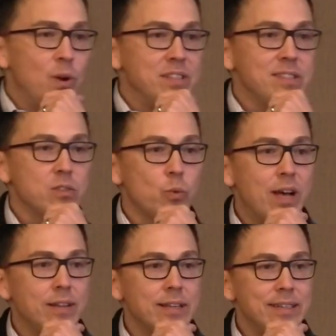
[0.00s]
once as
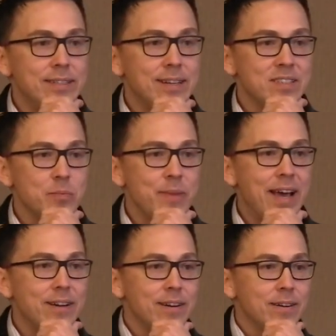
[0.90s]
well that it doesn't
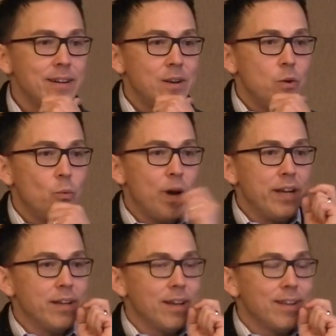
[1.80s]
matter what